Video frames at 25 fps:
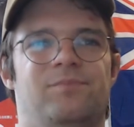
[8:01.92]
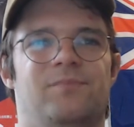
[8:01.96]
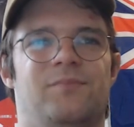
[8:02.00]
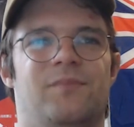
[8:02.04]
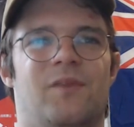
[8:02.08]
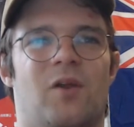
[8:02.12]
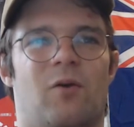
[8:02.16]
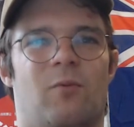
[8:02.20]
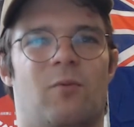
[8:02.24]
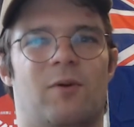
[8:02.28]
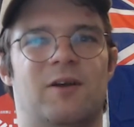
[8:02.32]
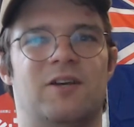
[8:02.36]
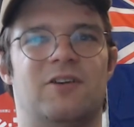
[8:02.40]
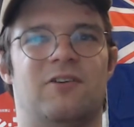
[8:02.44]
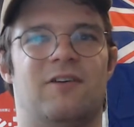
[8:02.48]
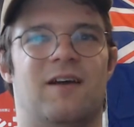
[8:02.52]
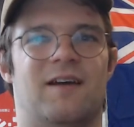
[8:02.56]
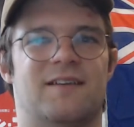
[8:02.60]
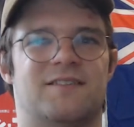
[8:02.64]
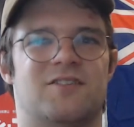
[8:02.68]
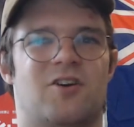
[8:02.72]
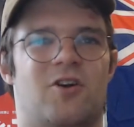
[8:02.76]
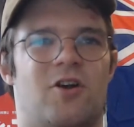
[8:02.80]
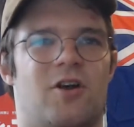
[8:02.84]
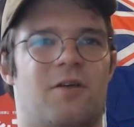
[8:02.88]
what you
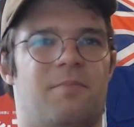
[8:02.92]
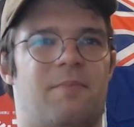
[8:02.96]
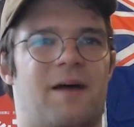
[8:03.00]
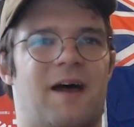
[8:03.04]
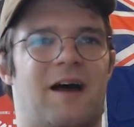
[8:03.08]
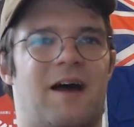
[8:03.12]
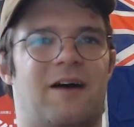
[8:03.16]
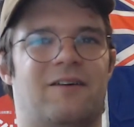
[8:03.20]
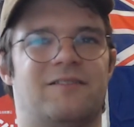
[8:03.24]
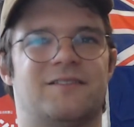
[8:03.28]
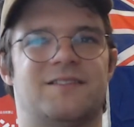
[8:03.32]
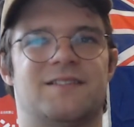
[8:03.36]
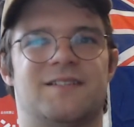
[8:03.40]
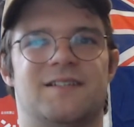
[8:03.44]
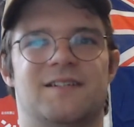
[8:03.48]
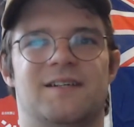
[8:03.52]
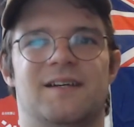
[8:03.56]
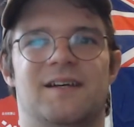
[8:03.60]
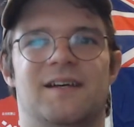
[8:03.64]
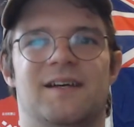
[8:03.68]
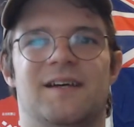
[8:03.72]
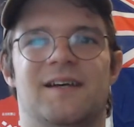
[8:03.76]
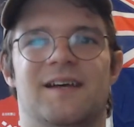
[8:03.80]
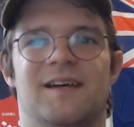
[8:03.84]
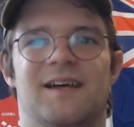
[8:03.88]
guys heard about.
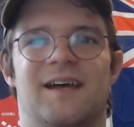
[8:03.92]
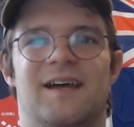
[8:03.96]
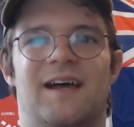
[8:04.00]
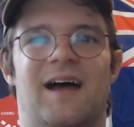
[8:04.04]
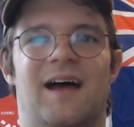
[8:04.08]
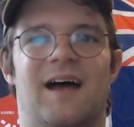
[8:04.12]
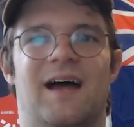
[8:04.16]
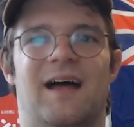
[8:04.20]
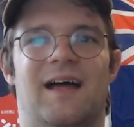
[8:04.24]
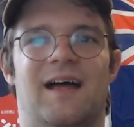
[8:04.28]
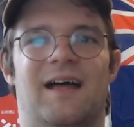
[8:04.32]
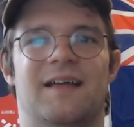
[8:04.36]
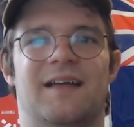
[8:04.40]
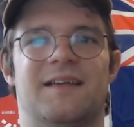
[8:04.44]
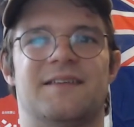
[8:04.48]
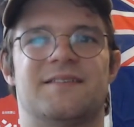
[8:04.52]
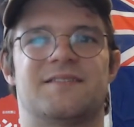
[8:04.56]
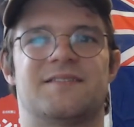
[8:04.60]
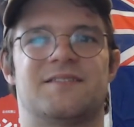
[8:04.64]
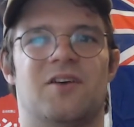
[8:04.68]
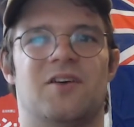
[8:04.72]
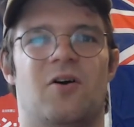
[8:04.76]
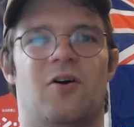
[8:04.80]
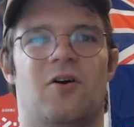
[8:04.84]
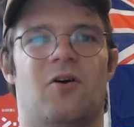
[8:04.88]

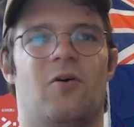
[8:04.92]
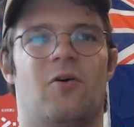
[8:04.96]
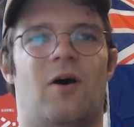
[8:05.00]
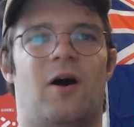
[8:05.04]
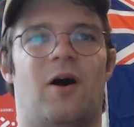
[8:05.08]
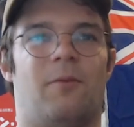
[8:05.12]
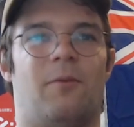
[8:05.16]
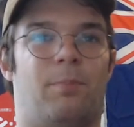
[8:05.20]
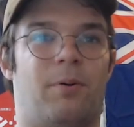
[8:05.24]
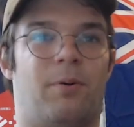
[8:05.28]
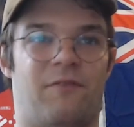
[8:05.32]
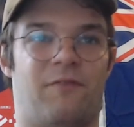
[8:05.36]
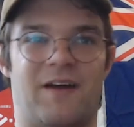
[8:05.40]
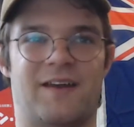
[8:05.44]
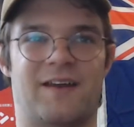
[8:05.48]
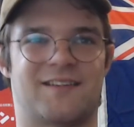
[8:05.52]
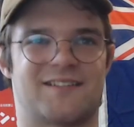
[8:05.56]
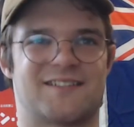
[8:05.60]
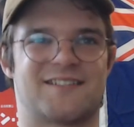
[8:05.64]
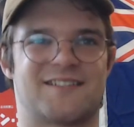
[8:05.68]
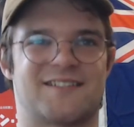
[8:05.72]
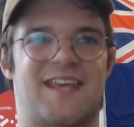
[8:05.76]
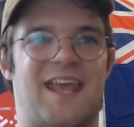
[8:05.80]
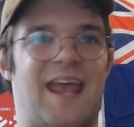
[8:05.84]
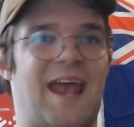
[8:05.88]
So I'll provide a
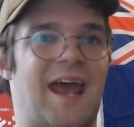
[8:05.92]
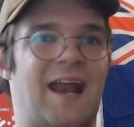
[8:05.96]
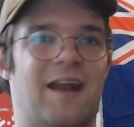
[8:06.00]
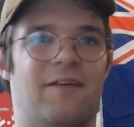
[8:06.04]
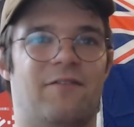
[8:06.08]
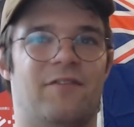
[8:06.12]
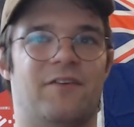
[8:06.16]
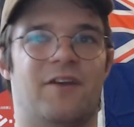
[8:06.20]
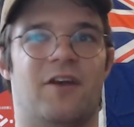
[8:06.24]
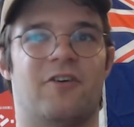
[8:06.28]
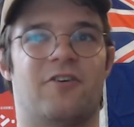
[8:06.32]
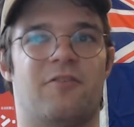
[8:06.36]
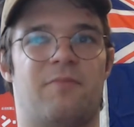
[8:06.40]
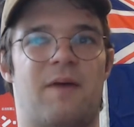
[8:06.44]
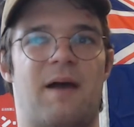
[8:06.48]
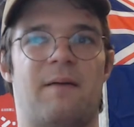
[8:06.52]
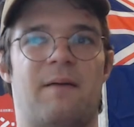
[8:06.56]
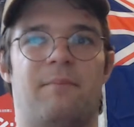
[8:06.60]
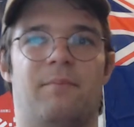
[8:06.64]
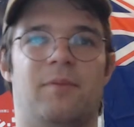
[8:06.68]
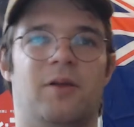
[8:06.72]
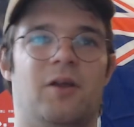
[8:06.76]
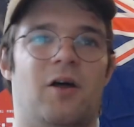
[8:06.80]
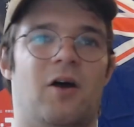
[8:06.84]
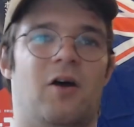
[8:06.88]
scan of the dungeon
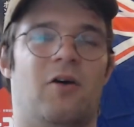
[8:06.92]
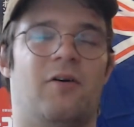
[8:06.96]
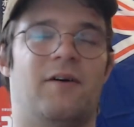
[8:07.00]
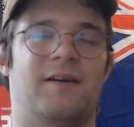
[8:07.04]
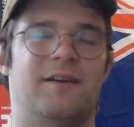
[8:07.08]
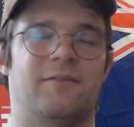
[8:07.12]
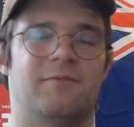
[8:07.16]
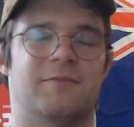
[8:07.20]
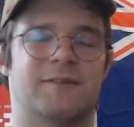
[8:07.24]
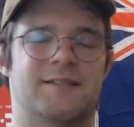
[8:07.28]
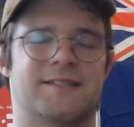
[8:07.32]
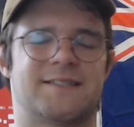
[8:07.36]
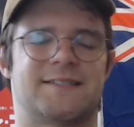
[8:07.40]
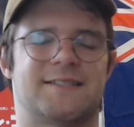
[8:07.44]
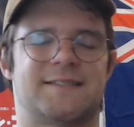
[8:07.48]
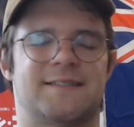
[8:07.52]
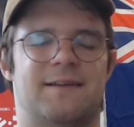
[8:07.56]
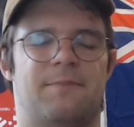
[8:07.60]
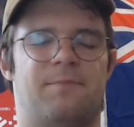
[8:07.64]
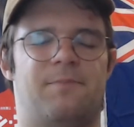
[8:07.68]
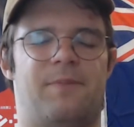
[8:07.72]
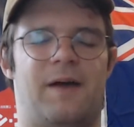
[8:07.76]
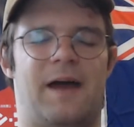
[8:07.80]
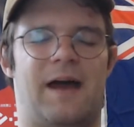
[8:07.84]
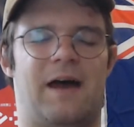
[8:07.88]
map below. It was
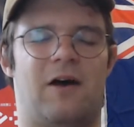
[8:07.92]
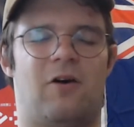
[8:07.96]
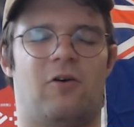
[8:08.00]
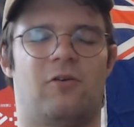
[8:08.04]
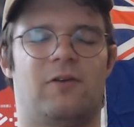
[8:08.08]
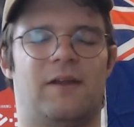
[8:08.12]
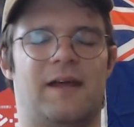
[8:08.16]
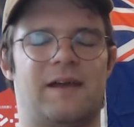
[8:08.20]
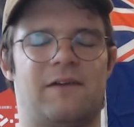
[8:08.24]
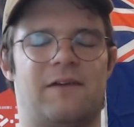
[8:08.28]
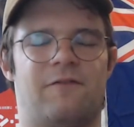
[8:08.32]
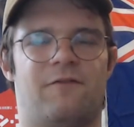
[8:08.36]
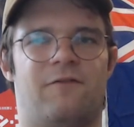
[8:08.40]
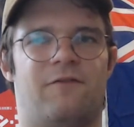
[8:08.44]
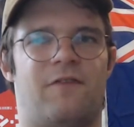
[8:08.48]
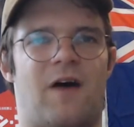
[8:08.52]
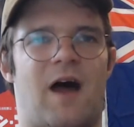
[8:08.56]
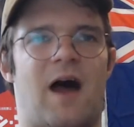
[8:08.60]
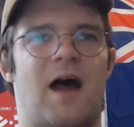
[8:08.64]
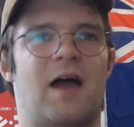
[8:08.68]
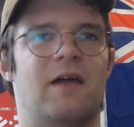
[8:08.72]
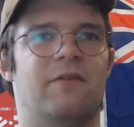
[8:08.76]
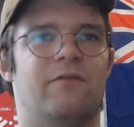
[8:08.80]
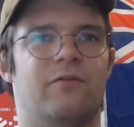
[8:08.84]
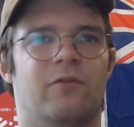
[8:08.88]
about like
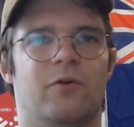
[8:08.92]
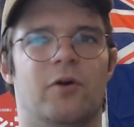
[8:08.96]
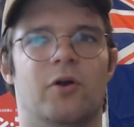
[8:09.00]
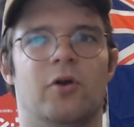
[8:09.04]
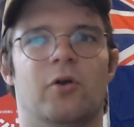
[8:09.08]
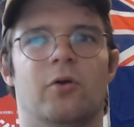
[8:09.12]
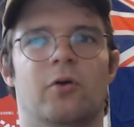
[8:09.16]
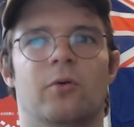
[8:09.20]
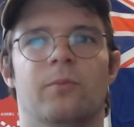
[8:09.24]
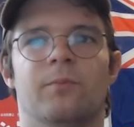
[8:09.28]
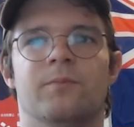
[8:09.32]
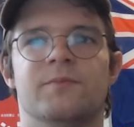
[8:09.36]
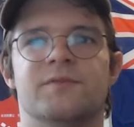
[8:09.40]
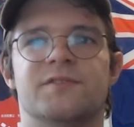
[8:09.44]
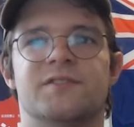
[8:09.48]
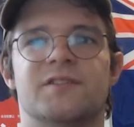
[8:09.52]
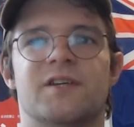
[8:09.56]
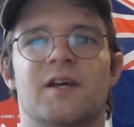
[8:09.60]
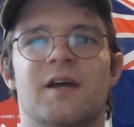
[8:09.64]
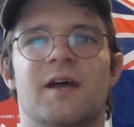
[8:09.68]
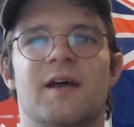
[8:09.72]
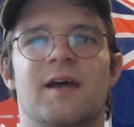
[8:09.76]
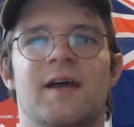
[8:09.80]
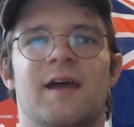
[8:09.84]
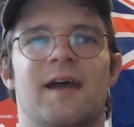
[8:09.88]
5 rooms,
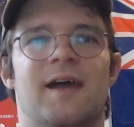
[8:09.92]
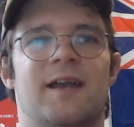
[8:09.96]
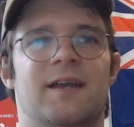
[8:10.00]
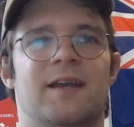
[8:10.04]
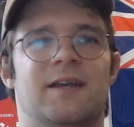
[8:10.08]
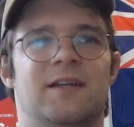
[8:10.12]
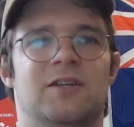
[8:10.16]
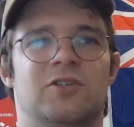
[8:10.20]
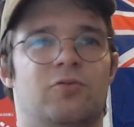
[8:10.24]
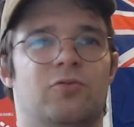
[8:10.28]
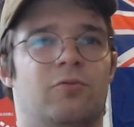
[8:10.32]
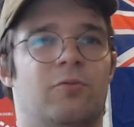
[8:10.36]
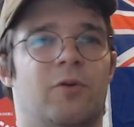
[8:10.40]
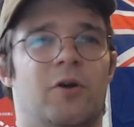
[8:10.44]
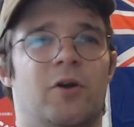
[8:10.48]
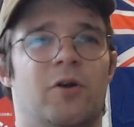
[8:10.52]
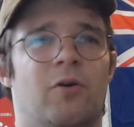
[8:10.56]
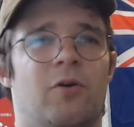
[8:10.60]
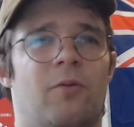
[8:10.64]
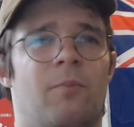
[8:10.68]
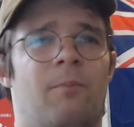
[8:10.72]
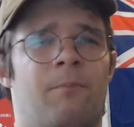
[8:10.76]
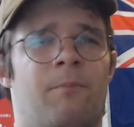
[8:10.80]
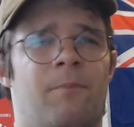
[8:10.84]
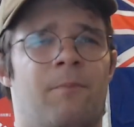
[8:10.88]
and each
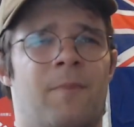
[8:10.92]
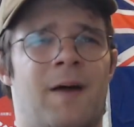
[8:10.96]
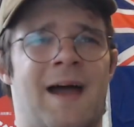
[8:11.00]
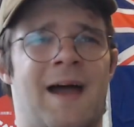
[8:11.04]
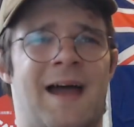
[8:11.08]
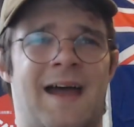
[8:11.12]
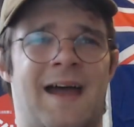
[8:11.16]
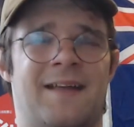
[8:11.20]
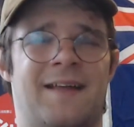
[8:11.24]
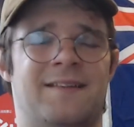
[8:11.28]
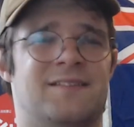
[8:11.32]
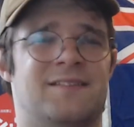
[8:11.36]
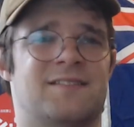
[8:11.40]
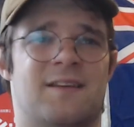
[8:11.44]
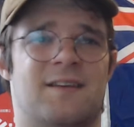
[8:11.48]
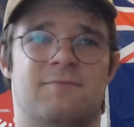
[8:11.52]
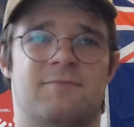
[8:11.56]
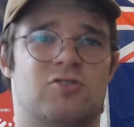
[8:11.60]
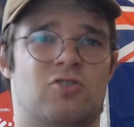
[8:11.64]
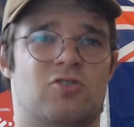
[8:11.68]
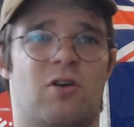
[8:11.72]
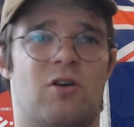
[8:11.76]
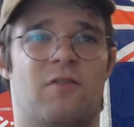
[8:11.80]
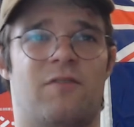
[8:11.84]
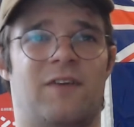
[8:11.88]
room had some
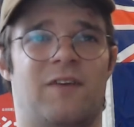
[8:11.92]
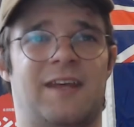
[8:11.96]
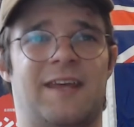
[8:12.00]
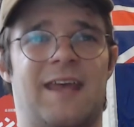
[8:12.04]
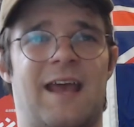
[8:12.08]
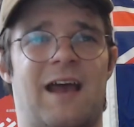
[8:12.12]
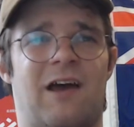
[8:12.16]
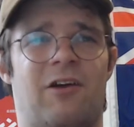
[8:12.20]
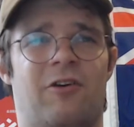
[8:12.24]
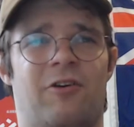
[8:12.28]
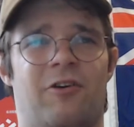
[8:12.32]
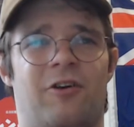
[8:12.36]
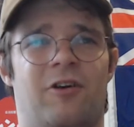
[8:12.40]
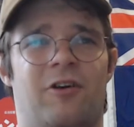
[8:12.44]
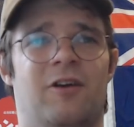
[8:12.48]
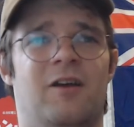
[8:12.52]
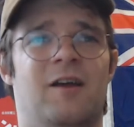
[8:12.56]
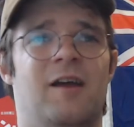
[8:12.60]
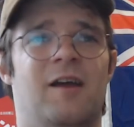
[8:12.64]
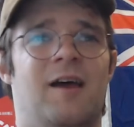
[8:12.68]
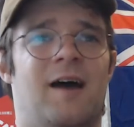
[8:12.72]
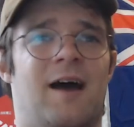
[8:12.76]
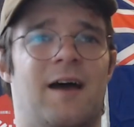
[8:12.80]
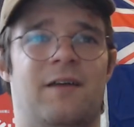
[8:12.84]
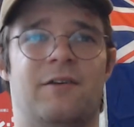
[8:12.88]
sort of encounter,
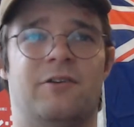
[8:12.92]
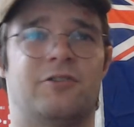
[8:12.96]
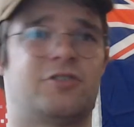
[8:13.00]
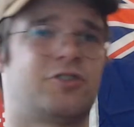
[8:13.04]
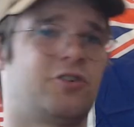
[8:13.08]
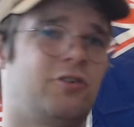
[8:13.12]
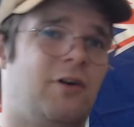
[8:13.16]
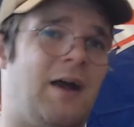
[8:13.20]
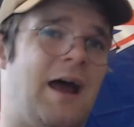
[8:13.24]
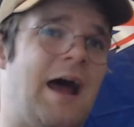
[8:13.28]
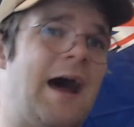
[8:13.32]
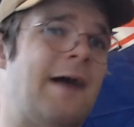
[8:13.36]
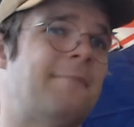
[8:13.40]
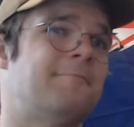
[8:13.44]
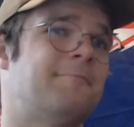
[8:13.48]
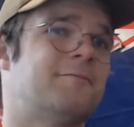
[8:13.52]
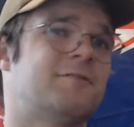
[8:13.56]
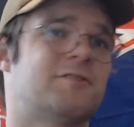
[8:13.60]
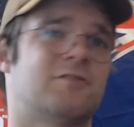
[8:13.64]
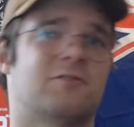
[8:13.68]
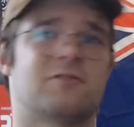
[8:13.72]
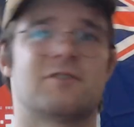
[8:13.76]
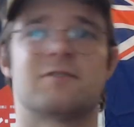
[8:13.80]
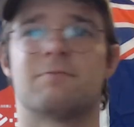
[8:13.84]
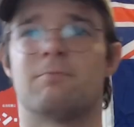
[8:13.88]
either
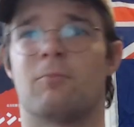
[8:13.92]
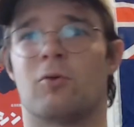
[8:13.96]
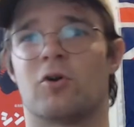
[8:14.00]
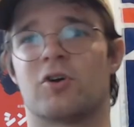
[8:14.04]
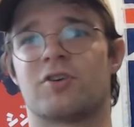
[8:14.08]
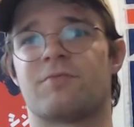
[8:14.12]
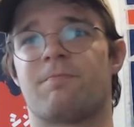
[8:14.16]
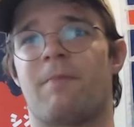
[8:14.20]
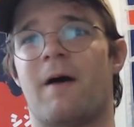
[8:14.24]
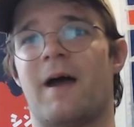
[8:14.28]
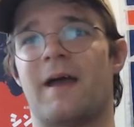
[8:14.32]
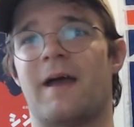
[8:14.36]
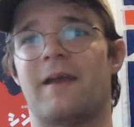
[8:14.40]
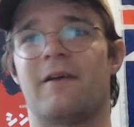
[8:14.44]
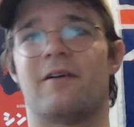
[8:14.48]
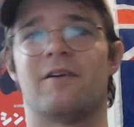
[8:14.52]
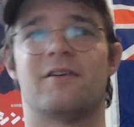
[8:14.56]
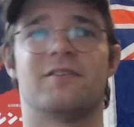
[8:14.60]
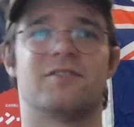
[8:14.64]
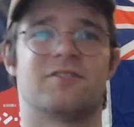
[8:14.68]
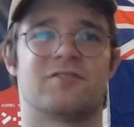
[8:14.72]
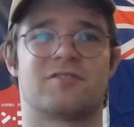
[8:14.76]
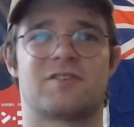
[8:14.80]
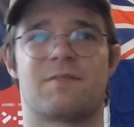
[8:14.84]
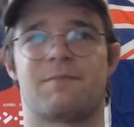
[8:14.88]
traps or more
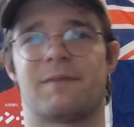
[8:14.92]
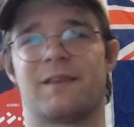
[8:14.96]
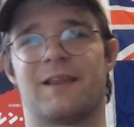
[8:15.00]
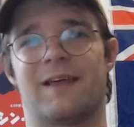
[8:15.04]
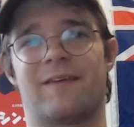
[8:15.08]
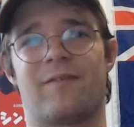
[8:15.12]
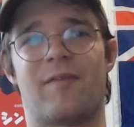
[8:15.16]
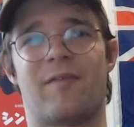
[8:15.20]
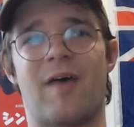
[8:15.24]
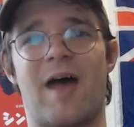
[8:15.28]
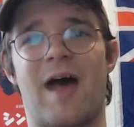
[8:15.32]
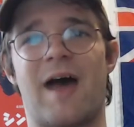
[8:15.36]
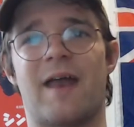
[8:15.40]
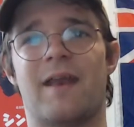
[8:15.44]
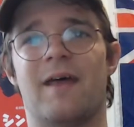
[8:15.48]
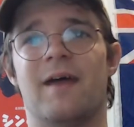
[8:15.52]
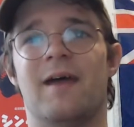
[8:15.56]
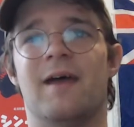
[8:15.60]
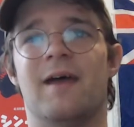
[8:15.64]
spiders or something like that,